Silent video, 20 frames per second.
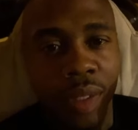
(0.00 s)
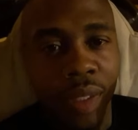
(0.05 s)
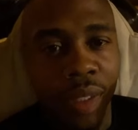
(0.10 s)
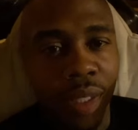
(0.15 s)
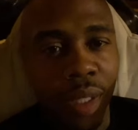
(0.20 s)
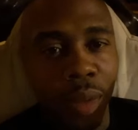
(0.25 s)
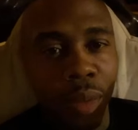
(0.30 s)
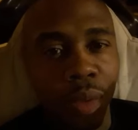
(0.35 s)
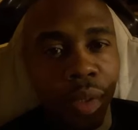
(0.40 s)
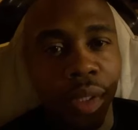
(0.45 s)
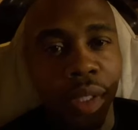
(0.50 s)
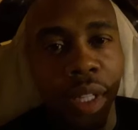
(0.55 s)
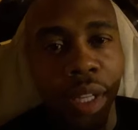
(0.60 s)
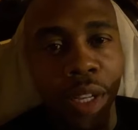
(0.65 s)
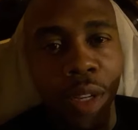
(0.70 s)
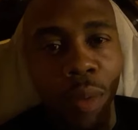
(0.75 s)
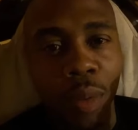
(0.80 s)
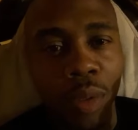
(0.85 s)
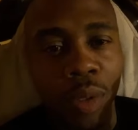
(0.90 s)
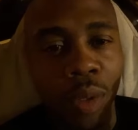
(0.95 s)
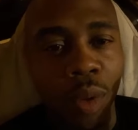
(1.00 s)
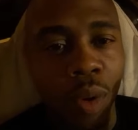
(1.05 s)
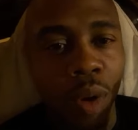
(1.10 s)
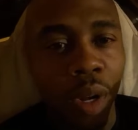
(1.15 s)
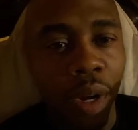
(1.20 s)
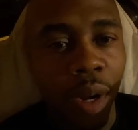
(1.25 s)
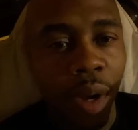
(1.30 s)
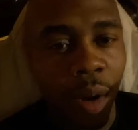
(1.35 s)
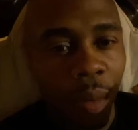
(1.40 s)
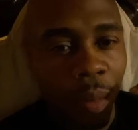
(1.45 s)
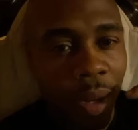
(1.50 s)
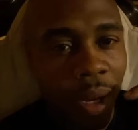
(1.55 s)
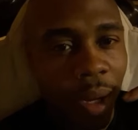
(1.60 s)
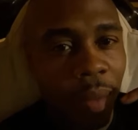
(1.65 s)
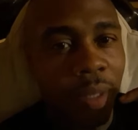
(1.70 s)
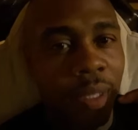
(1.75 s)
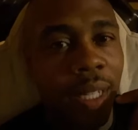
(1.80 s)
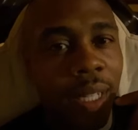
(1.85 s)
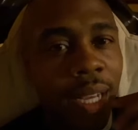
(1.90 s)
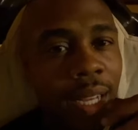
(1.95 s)
Yo, Steve, what's going on, man?
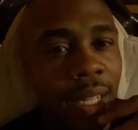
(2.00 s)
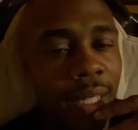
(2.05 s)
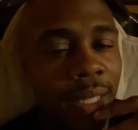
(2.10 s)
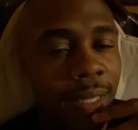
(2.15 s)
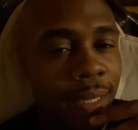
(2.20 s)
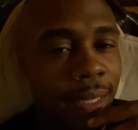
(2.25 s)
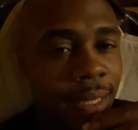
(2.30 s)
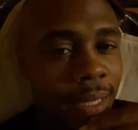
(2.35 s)
What's happening?